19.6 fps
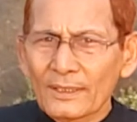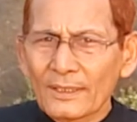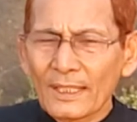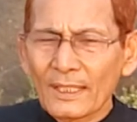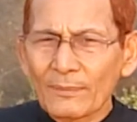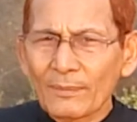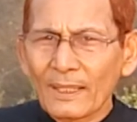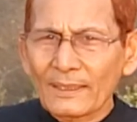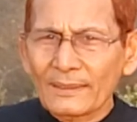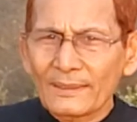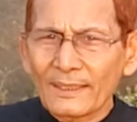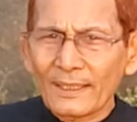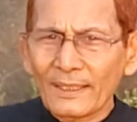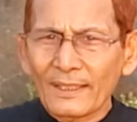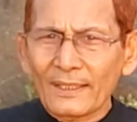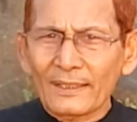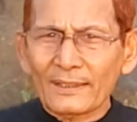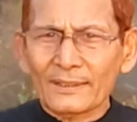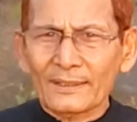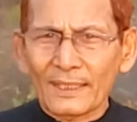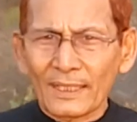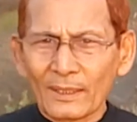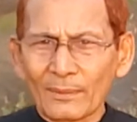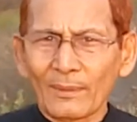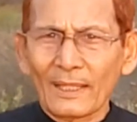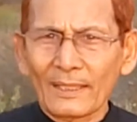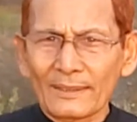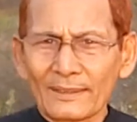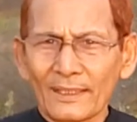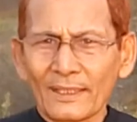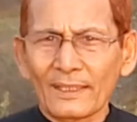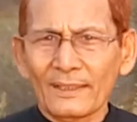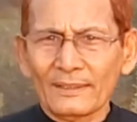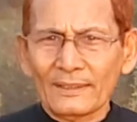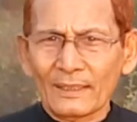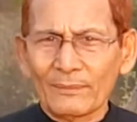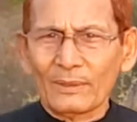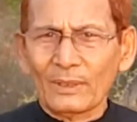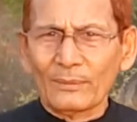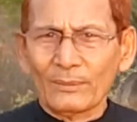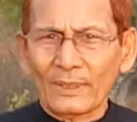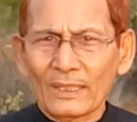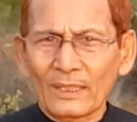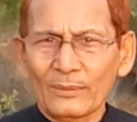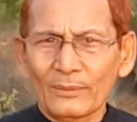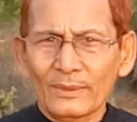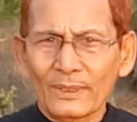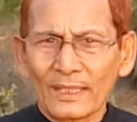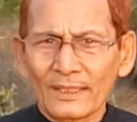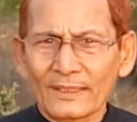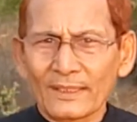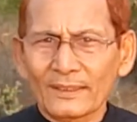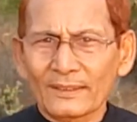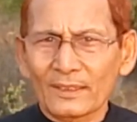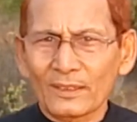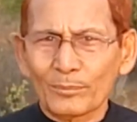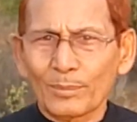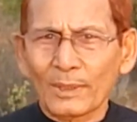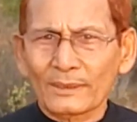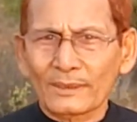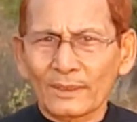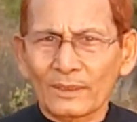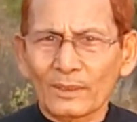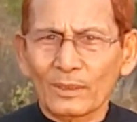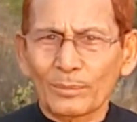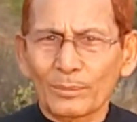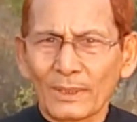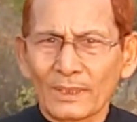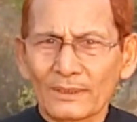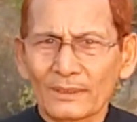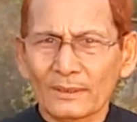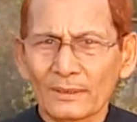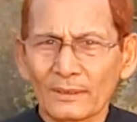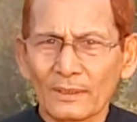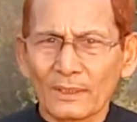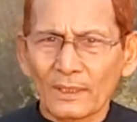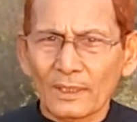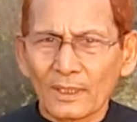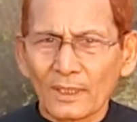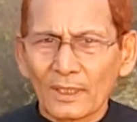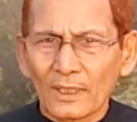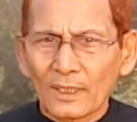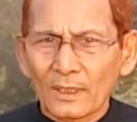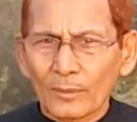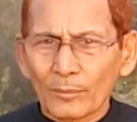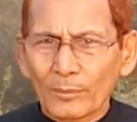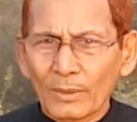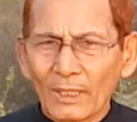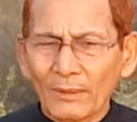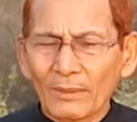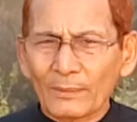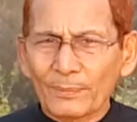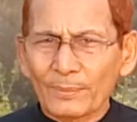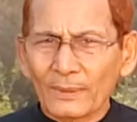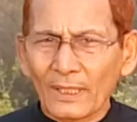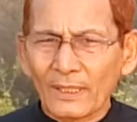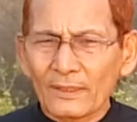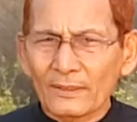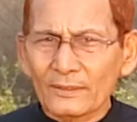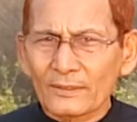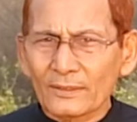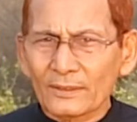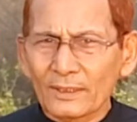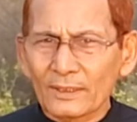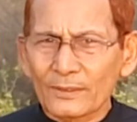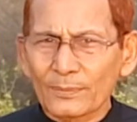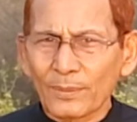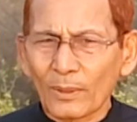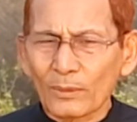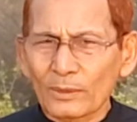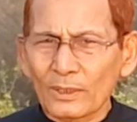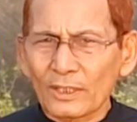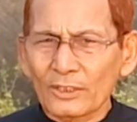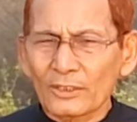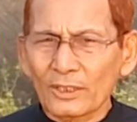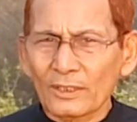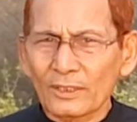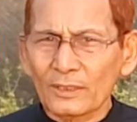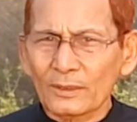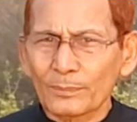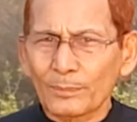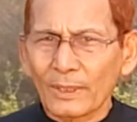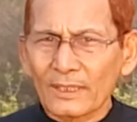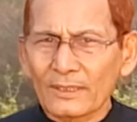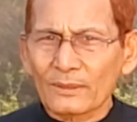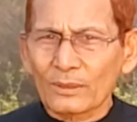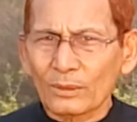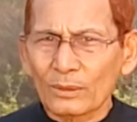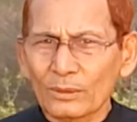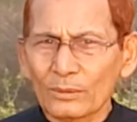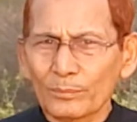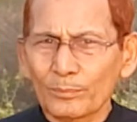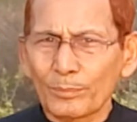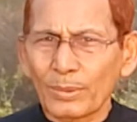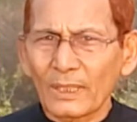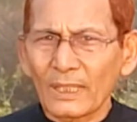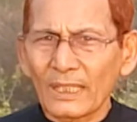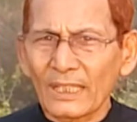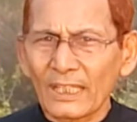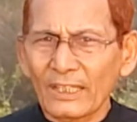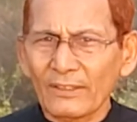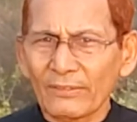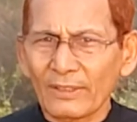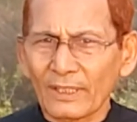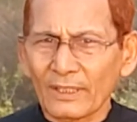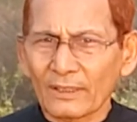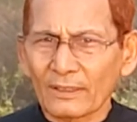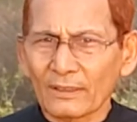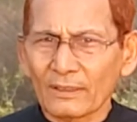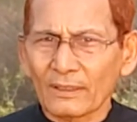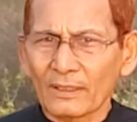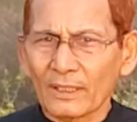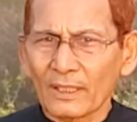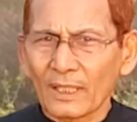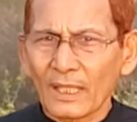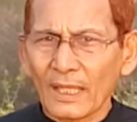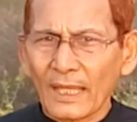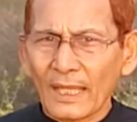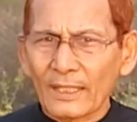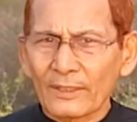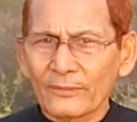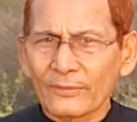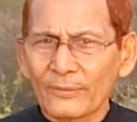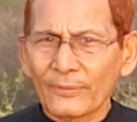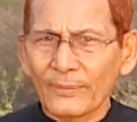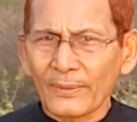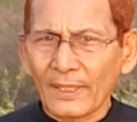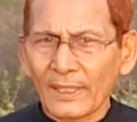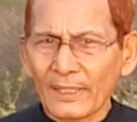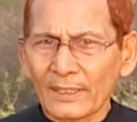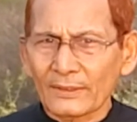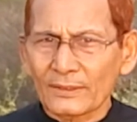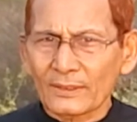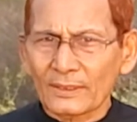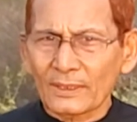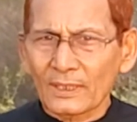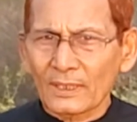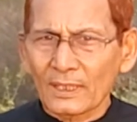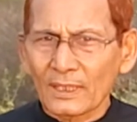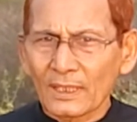Day by day, in every way, we are getting better and better. Beloved friends, this foundation is based on believing and faith.